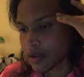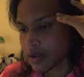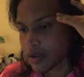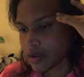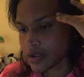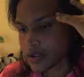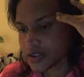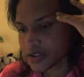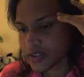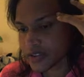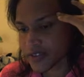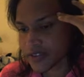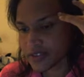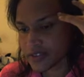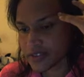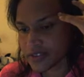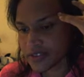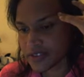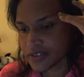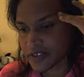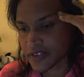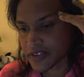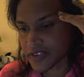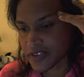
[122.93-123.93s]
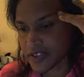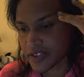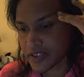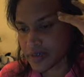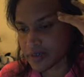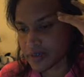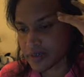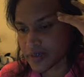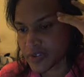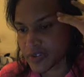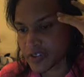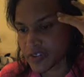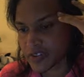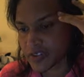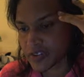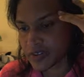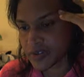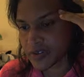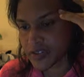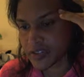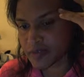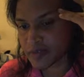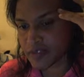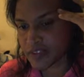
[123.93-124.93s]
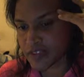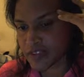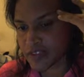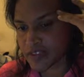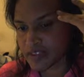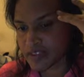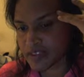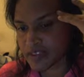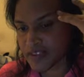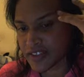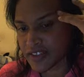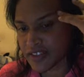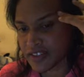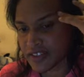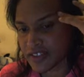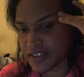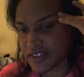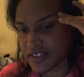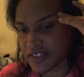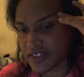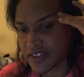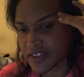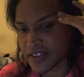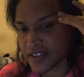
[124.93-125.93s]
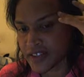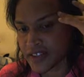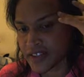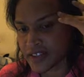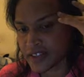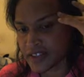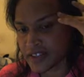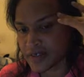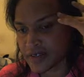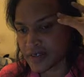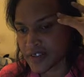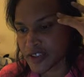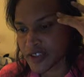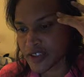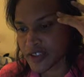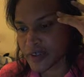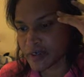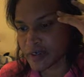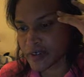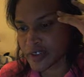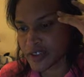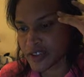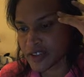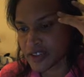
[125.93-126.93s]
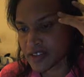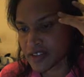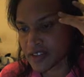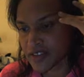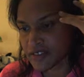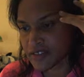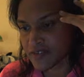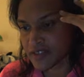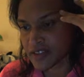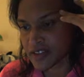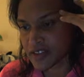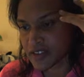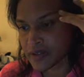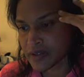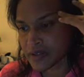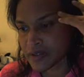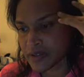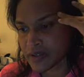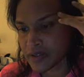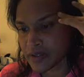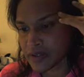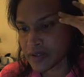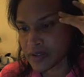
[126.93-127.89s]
Usually, I go to sleep sometimes around 10:30, sometimes 11.